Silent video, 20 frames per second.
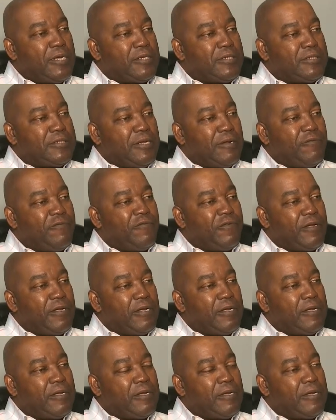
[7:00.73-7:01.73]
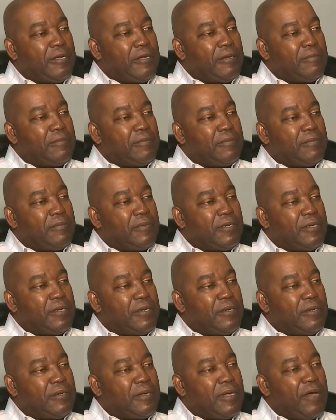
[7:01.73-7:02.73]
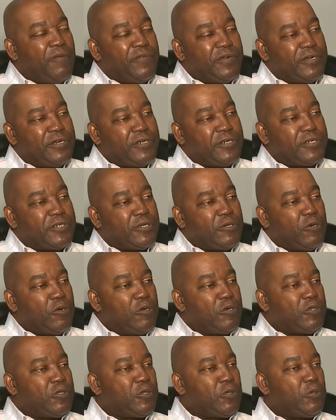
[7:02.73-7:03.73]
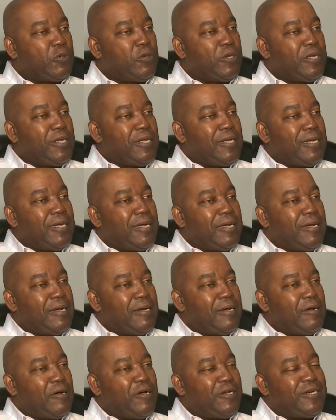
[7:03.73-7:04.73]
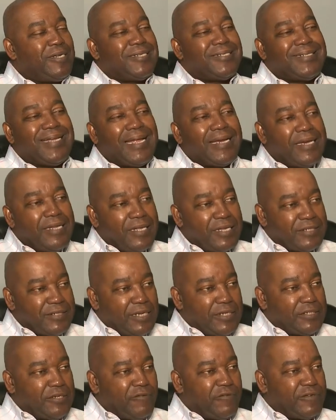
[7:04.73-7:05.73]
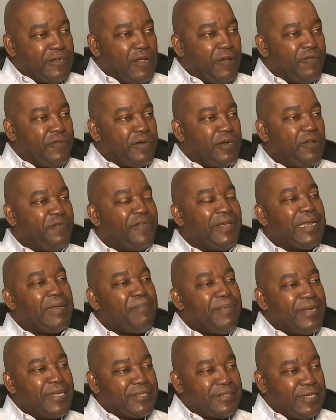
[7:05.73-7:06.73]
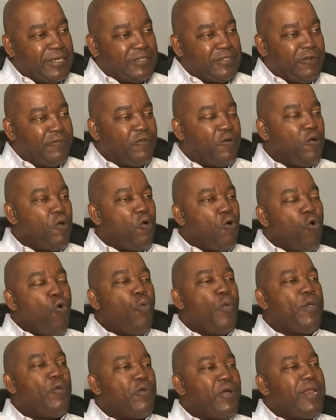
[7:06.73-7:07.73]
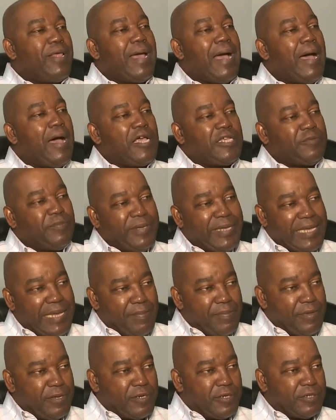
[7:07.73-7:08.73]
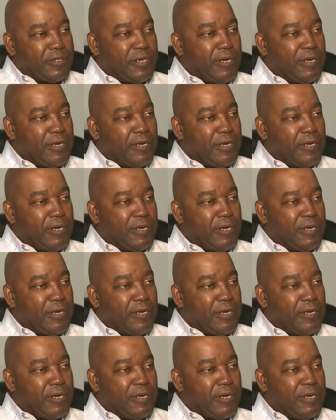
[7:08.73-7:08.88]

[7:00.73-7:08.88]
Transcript: self-governance and also understanding a sense of self and developing a sense of who we really are as Bahamians.